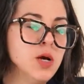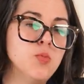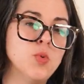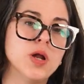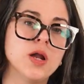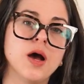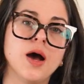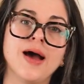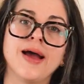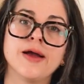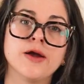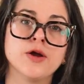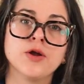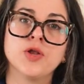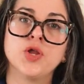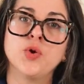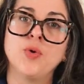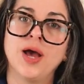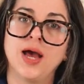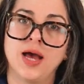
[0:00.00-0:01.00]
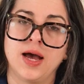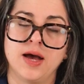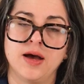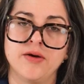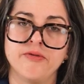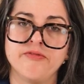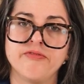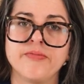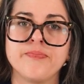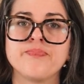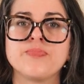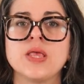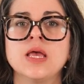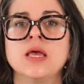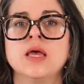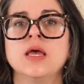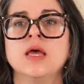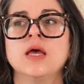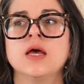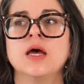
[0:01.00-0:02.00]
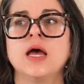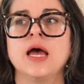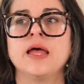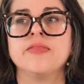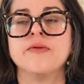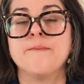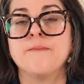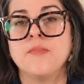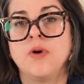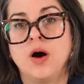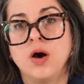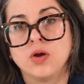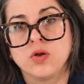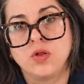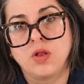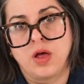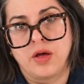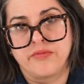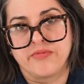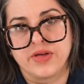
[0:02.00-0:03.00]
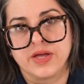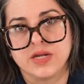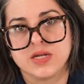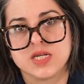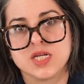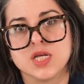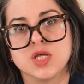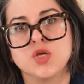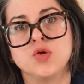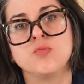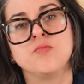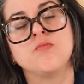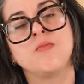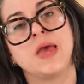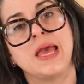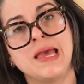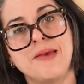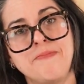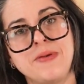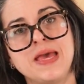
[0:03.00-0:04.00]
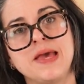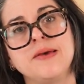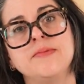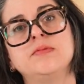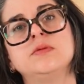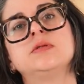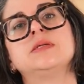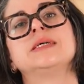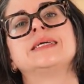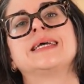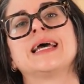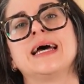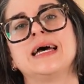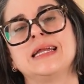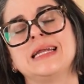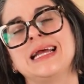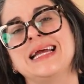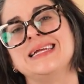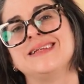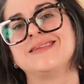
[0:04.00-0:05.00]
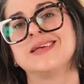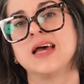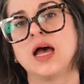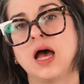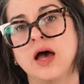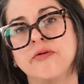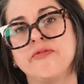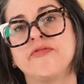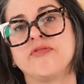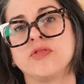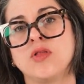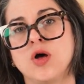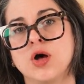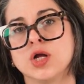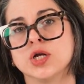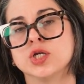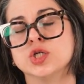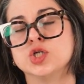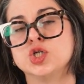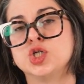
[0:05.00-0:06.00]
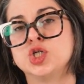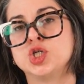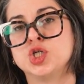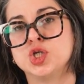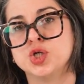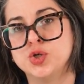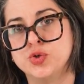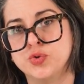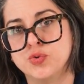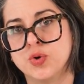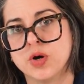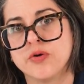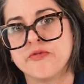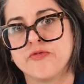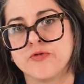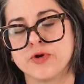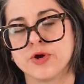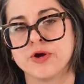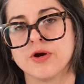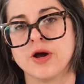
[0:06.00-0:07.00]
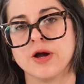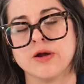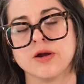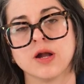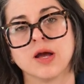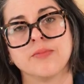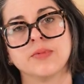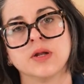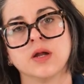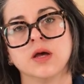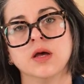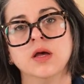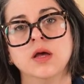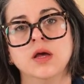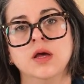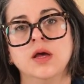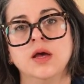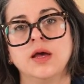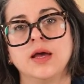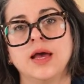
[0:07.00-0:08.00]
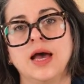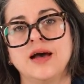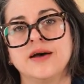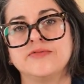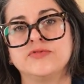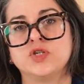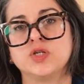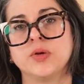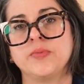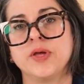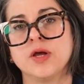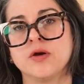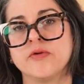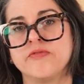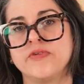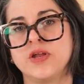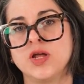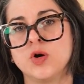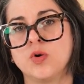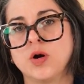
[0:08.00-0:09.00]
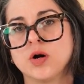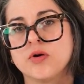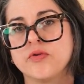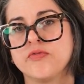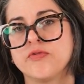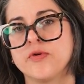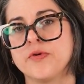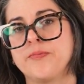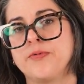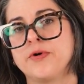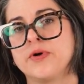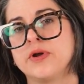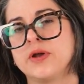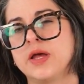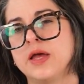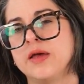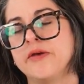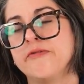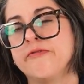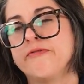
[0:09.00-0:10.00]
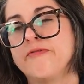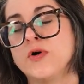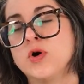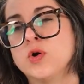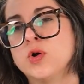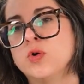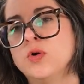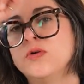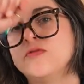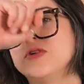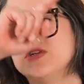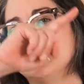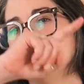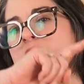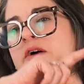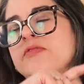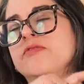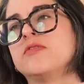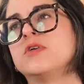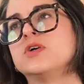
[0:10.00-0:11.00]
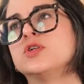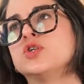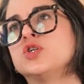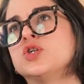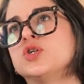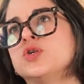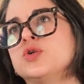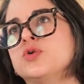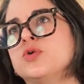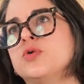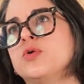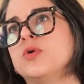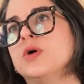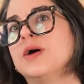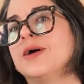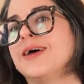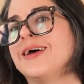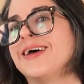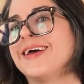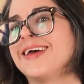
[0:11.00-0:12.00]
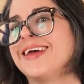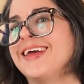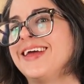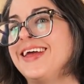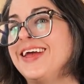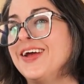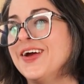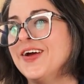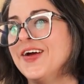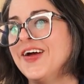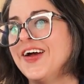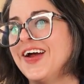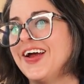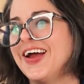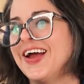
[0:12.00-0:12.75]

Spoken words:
on what iron you have, and the model of it, you may be able to get a Teflon shoe for your iron. I'm gonna have Jimmy, our videographer, put a photo of a Teflon shoe here